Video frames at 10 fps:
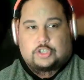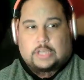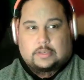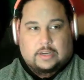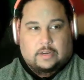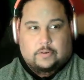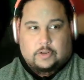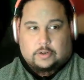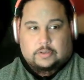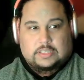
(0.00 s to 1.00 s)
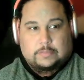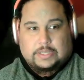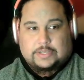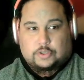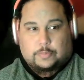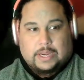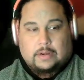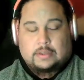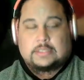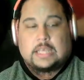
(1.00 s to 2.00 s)
as child care for younger siblings or
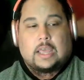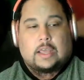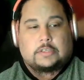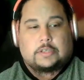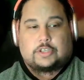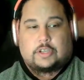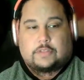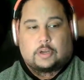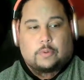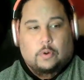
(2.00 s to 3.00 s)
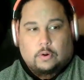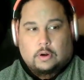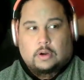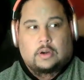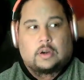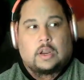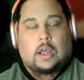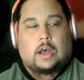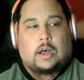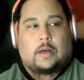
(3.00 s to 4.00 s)
parents, especially if they're poor.
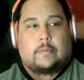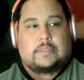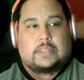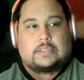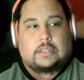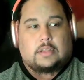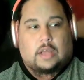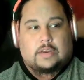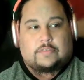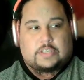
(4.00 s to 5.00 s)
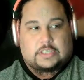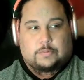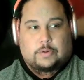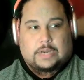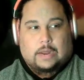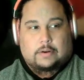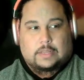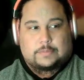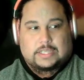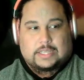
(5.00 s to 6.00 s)
Um, there's a lot of disparate
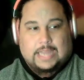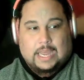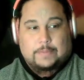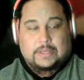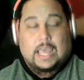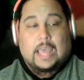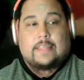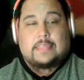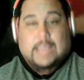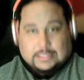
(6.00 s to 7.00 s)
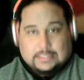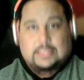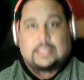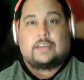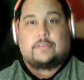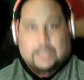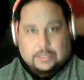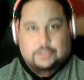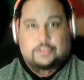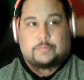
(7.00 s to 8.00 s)
outcomes that can happen. That's the
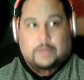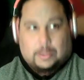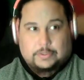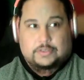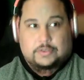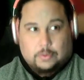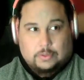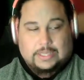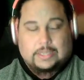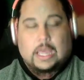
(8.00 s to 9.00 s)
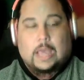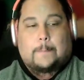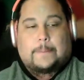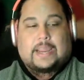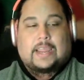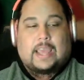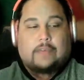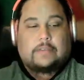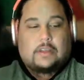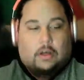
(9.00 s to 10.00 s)
advantage of public schooling. By
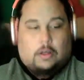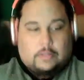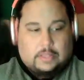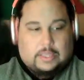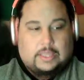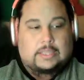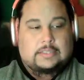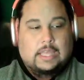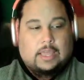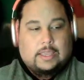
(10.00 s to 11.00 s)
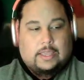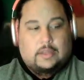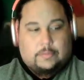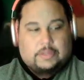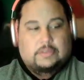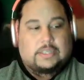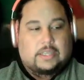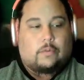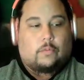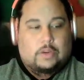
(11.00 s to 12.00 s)
having all the kids in a
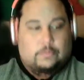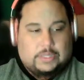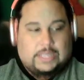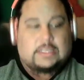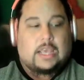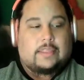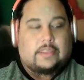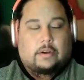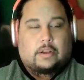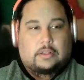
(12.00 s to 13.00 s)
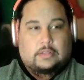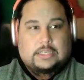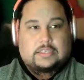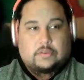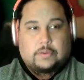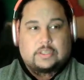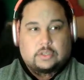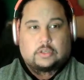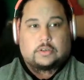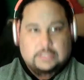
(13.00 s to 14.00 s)
building at one place, they're at least going
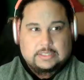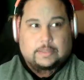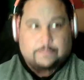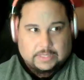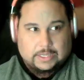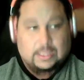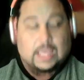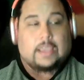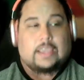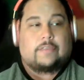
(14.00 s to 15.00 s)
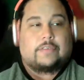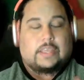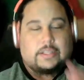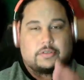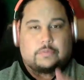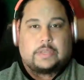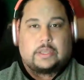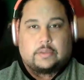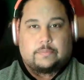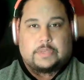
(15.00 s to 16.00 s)
to learn something. If kids are
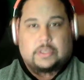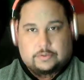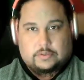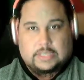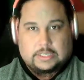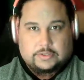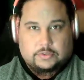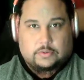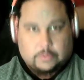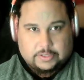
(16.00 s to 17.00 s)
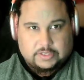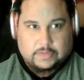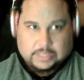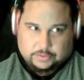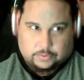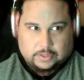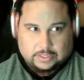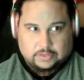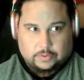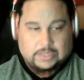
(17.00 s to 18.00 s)
being abused, it's school is where that sort of
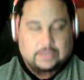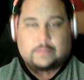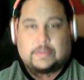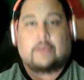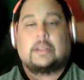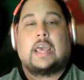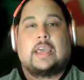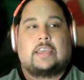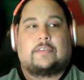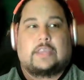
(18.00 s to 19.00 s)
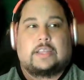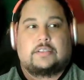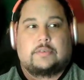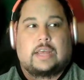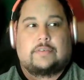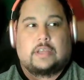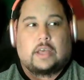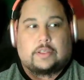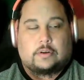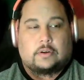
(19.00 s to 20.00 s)
thing is going to come out. If kids are
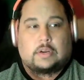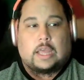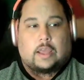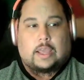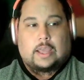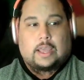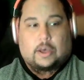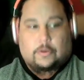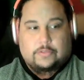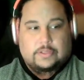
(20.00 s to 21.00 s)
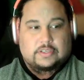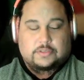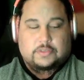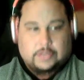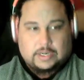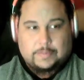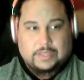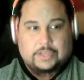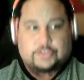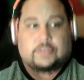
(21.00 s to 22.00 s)
having other health and
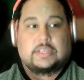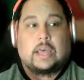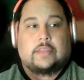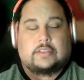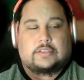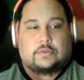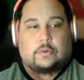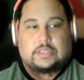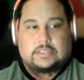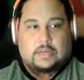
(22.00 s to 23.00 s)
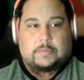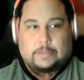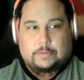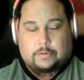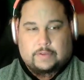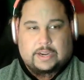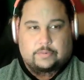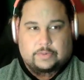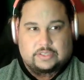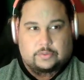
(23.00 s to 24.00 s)
socioeconomic issues, the school is going to be able to
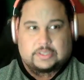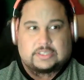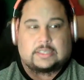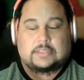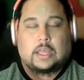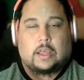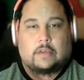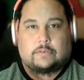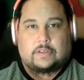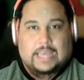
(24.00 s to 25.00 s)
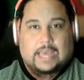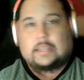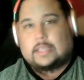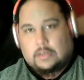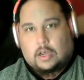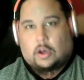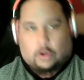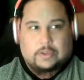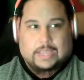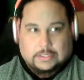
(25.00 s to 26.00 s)
provide resources for that in not
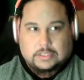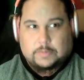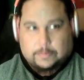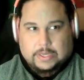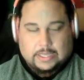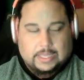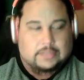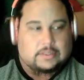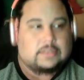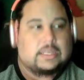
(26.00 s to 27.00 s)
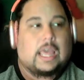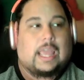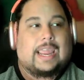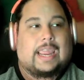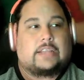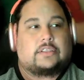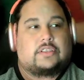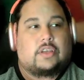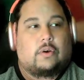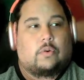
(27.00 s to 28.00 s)
all cases, but many cases.
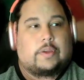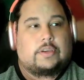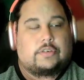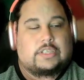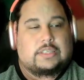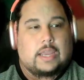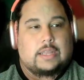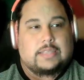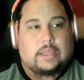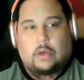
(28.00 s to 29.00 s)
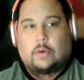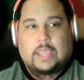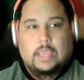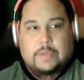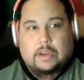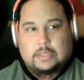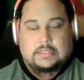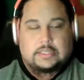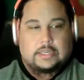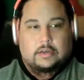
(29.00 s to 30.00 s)
And so when you just kind of say, okay,
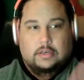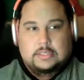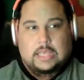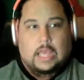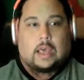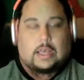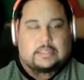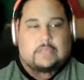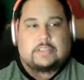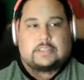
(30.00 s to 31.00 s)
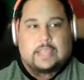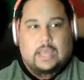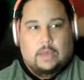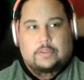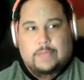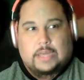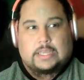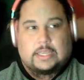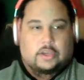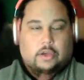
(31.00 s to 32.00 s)
parents, here's a savings account with
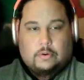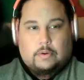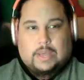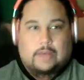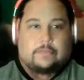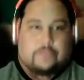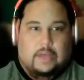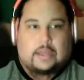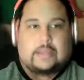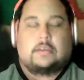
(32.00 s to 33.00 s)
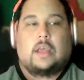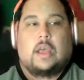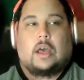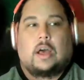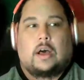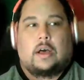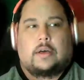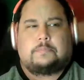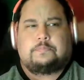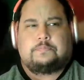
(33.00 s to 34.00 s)
money, go have fun,
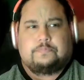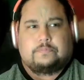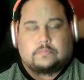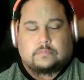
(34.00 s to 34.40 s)
um,